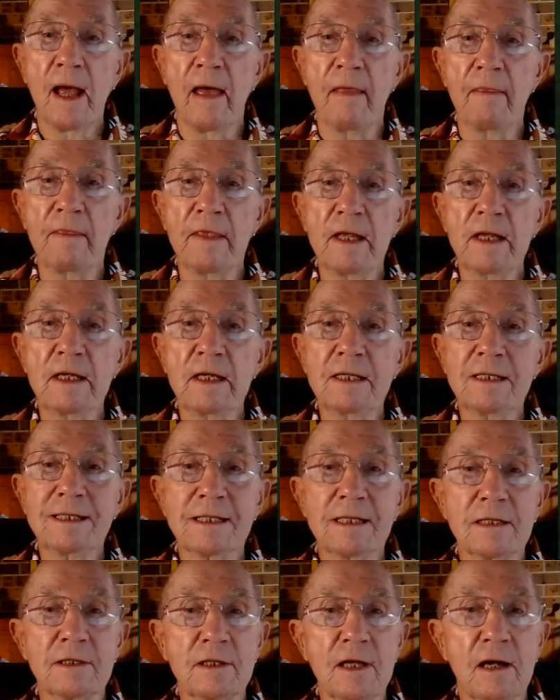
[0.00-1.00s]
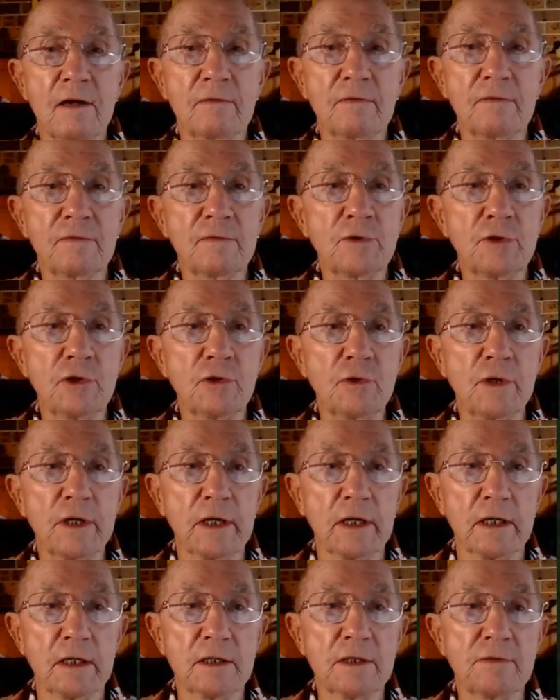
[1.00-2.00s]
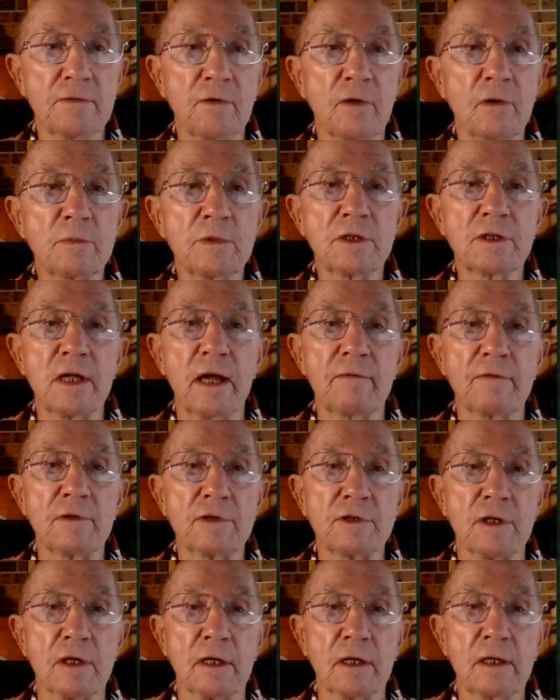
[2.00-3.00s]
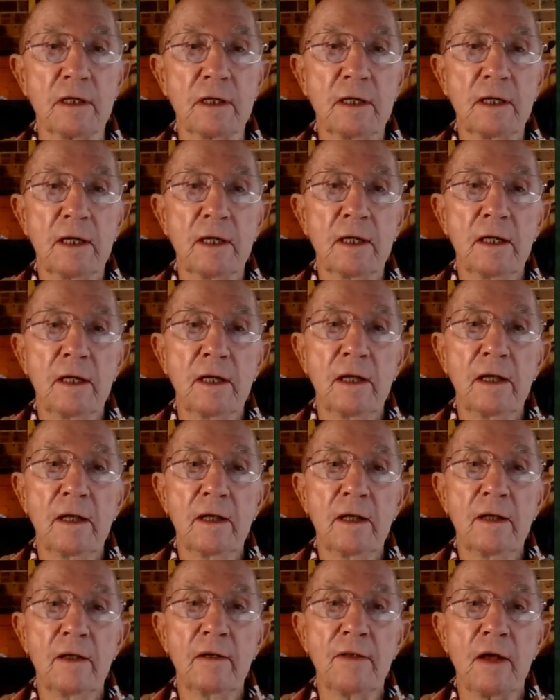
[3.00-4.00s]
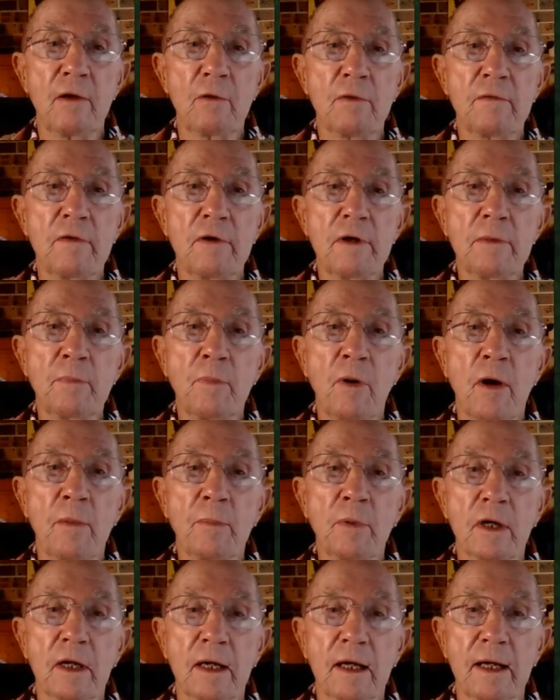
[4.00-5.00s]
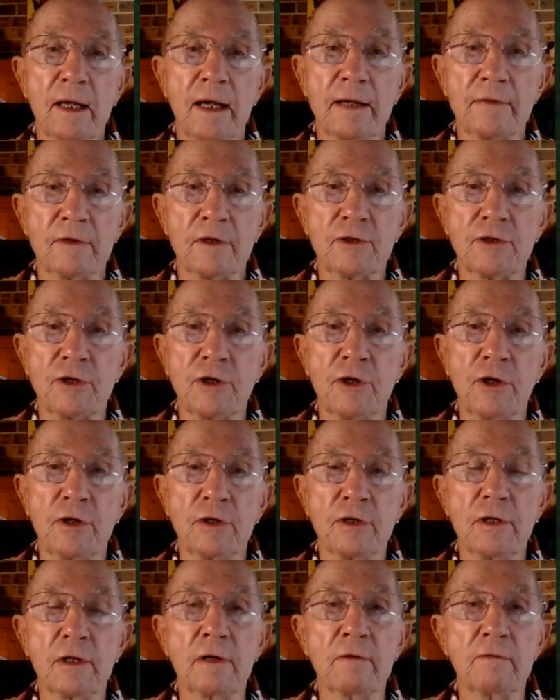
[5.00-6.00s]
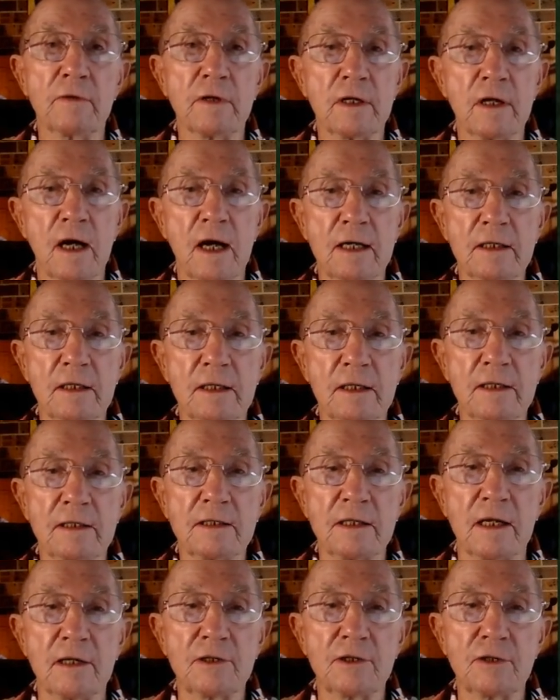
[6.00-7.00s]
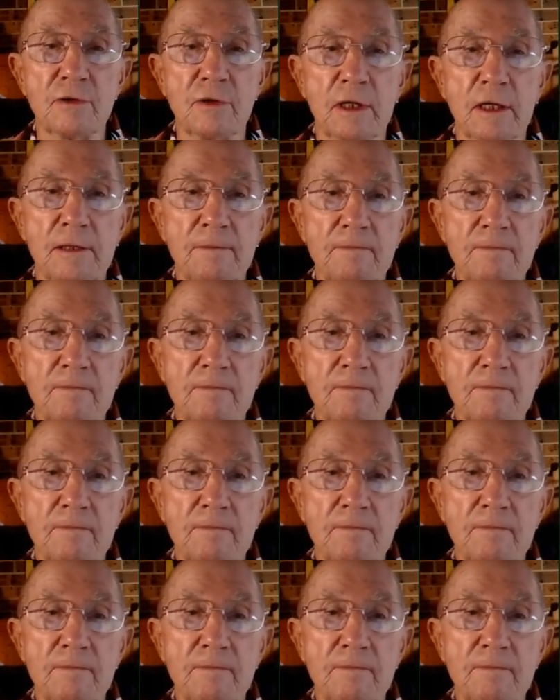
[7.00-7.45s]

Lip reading: and these dove tureens from Staffordshire. They were very popular at the turn of the 19th century.